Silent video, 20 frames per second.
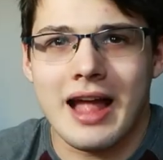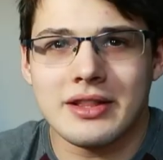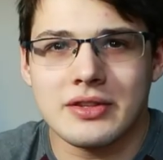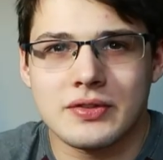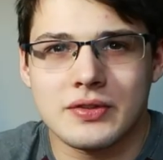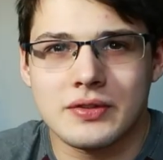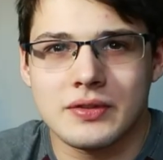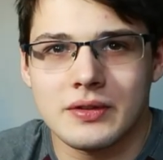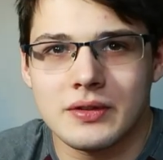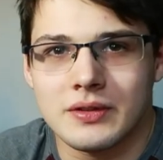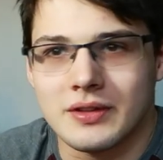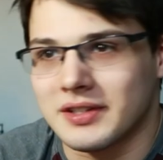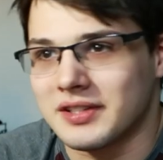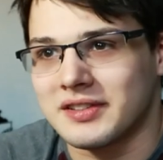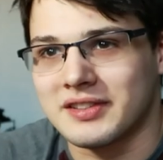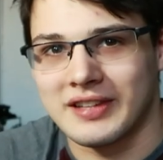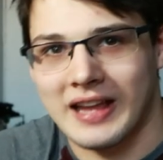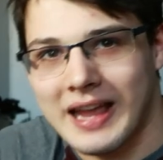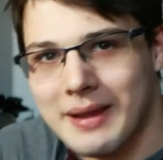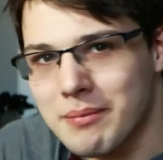That's the
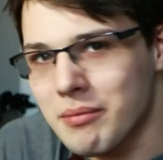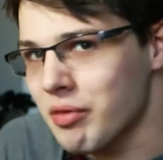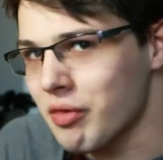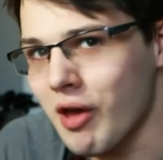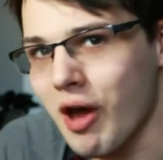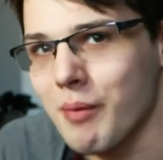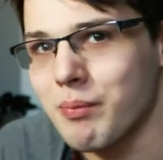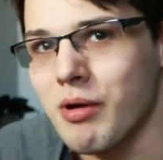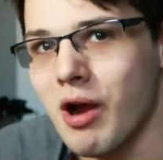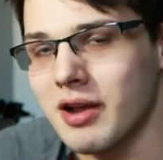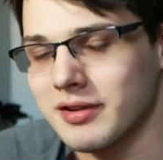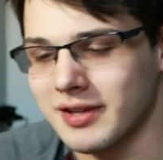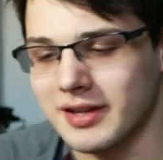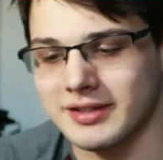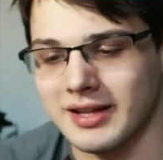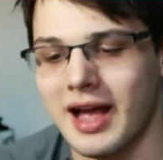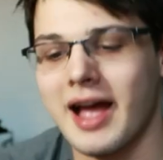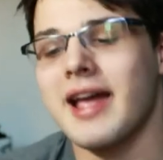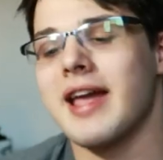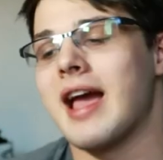same thought
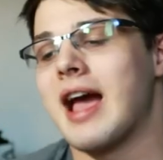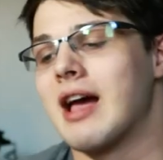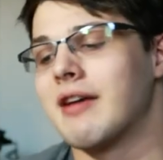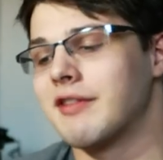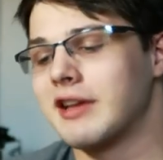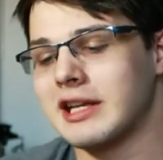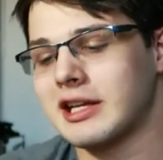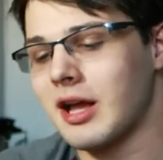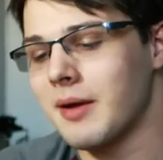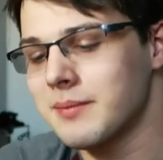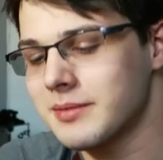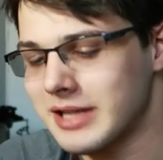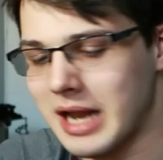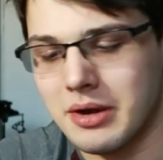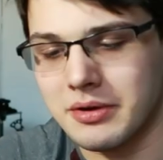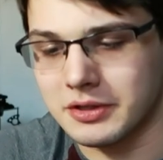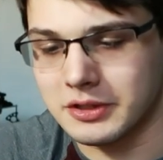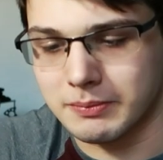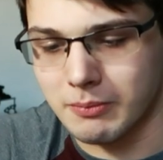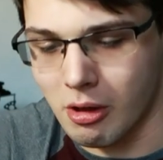process I have. It comes
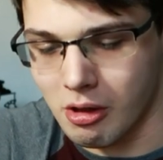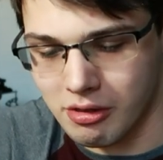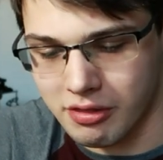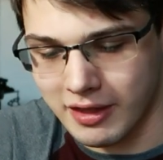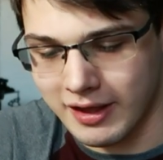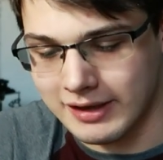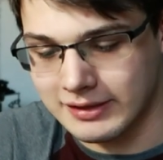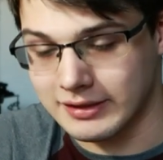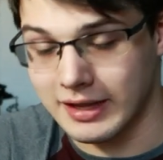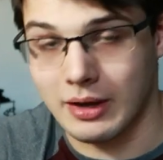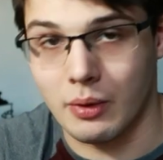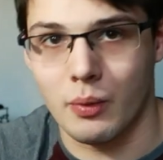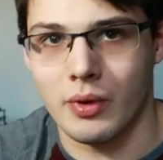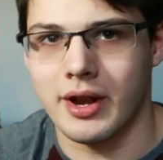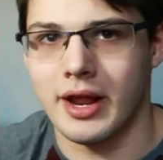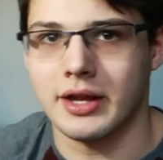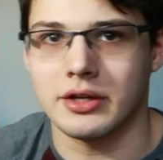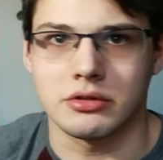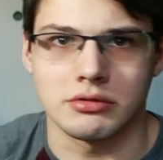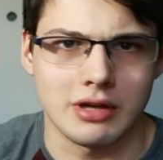down to small things like
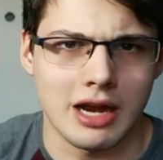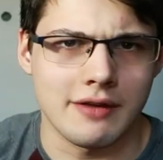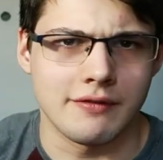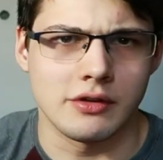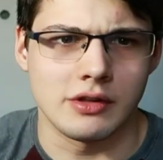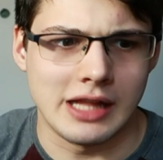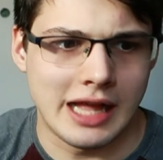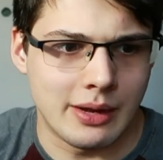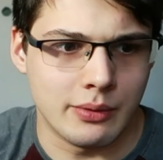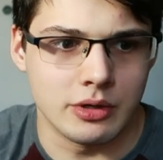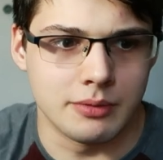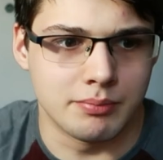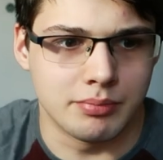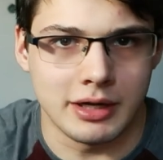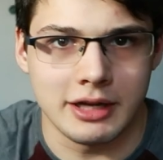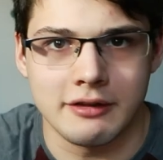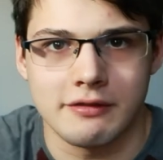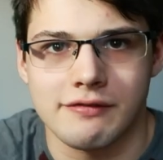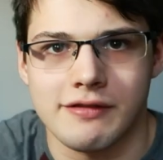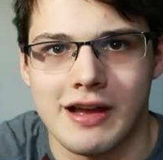when I travel, I would
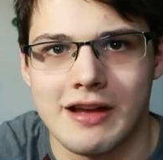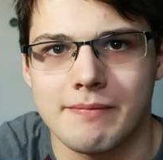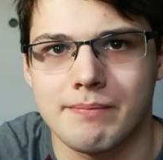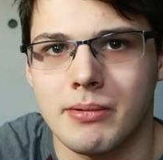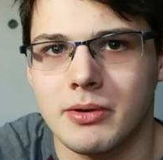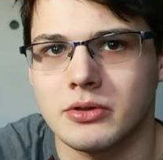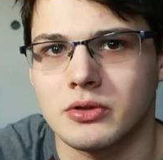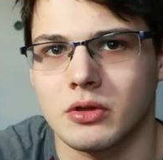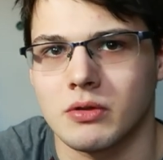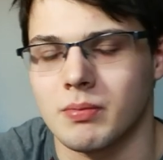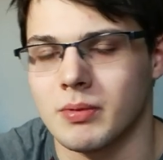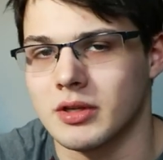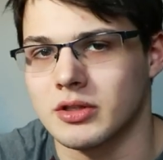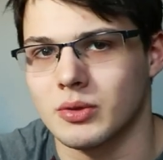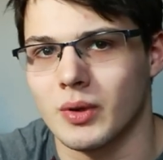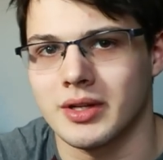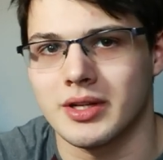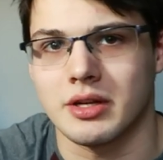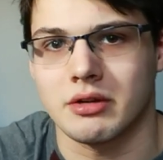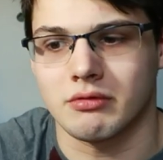bring five books with me
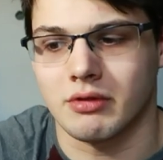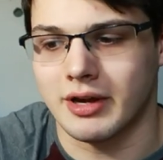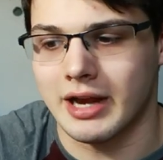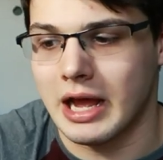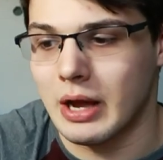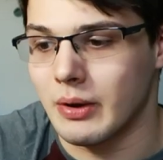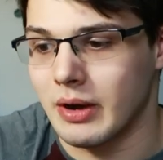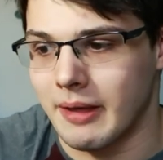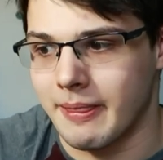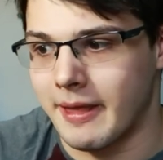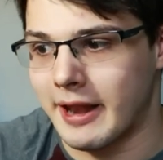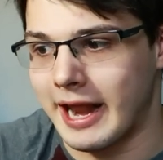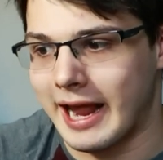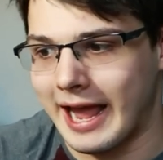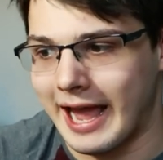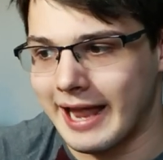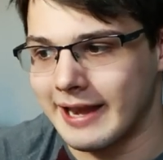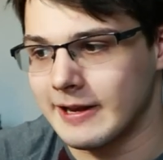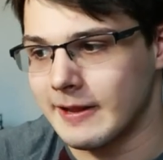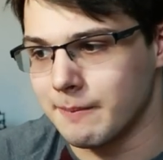so I didn't run out, and then
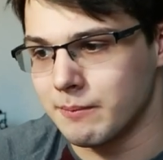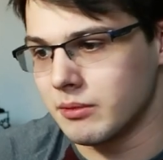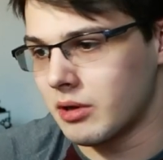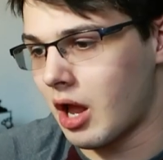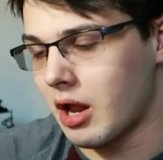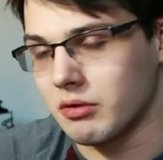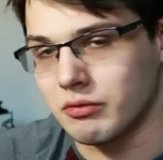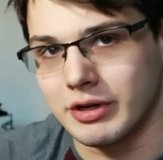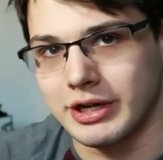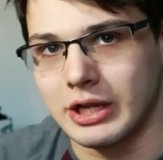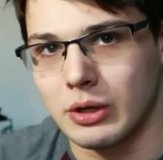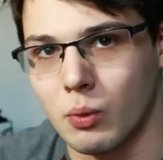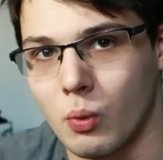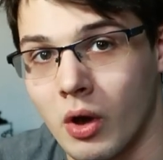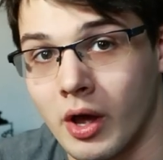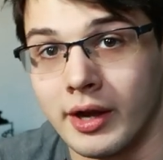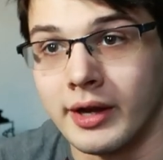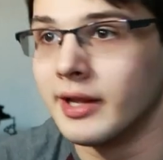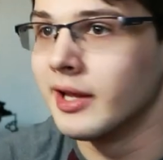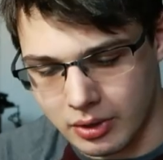I end up not reading
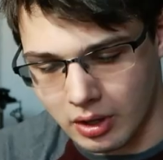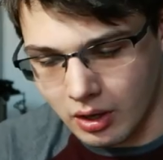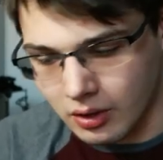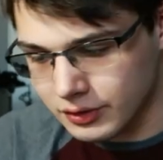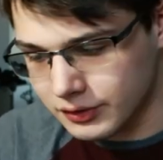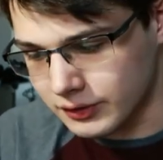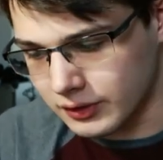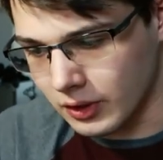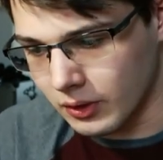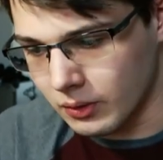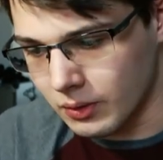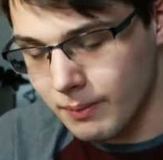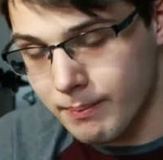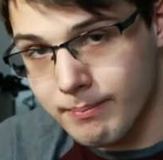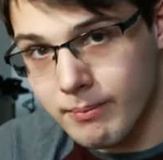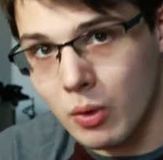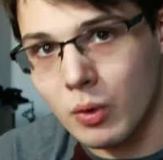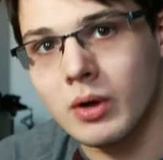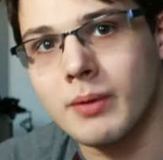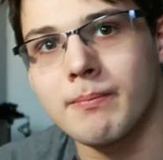one. But also,
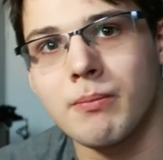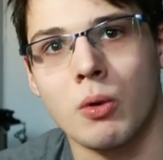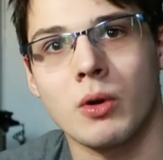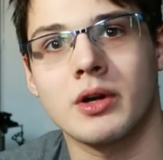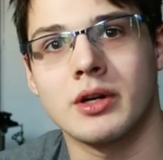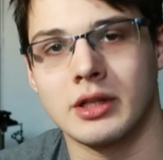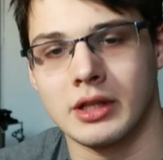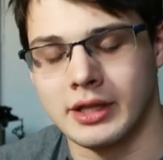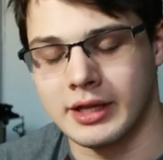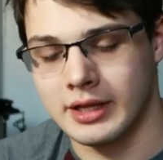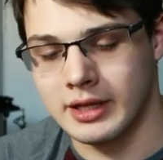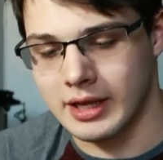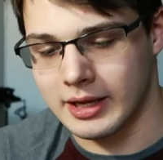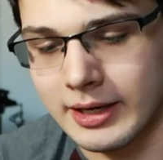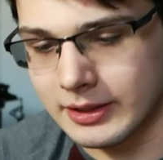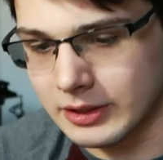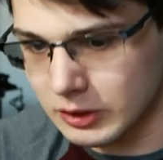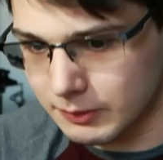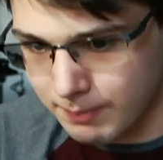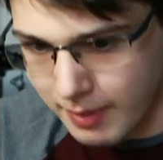more importantly,
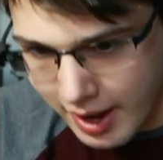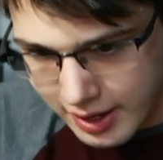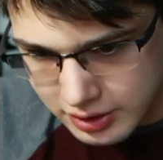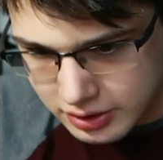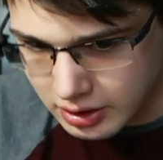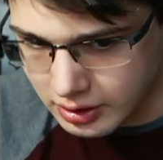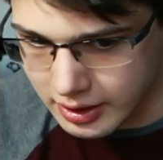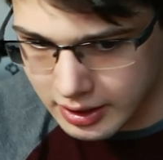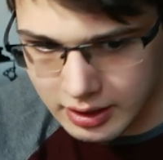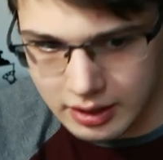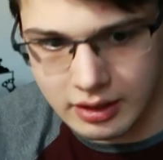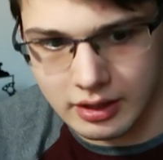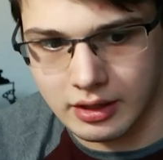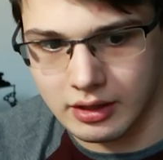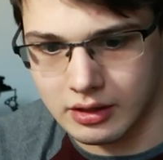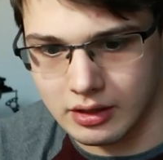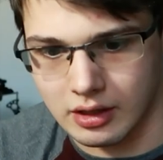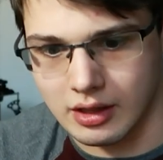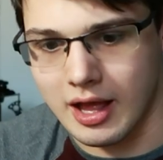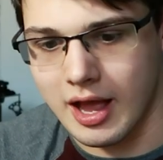and especially
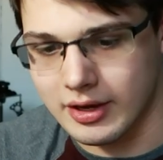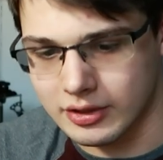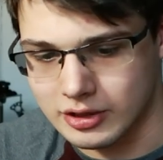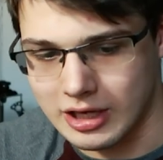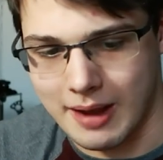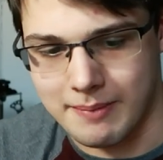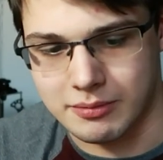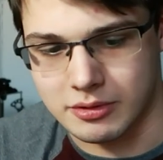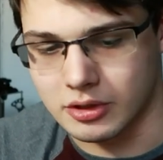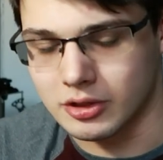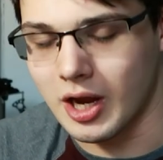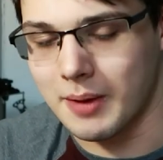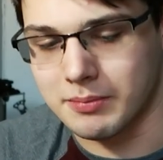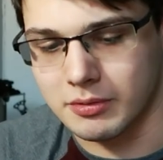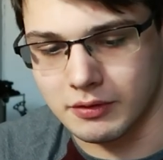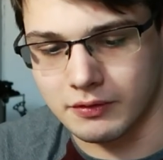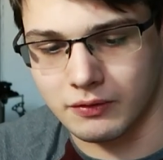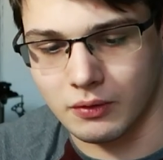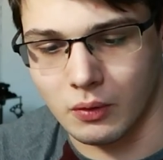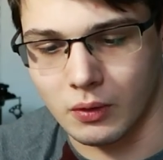the last chapter,
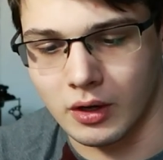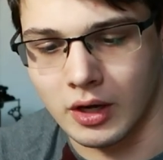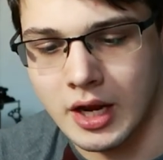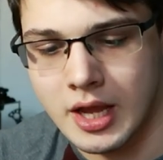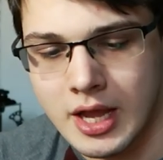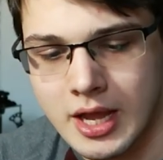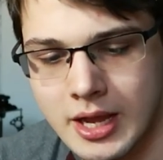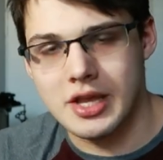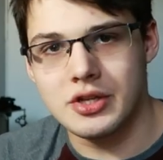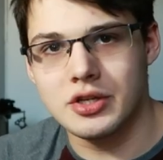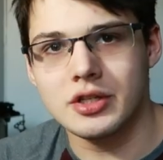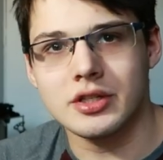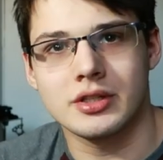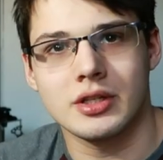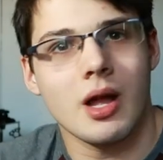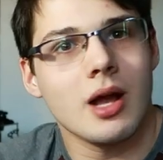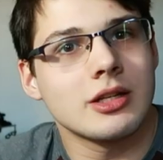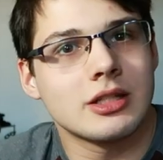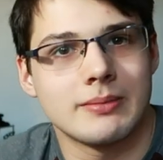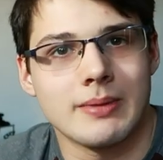chapter four, he just
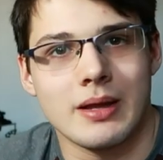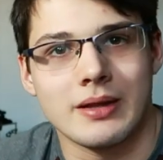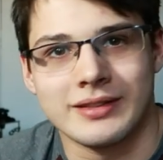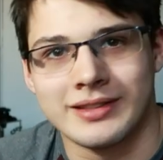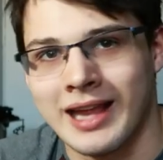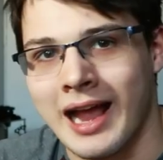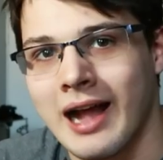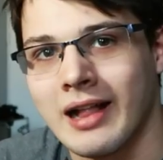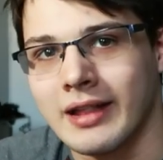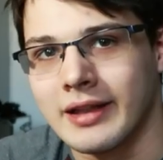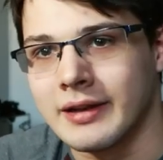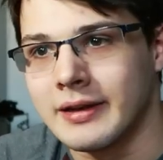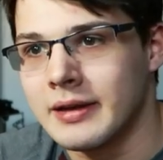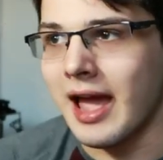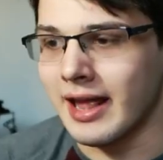talks about talent.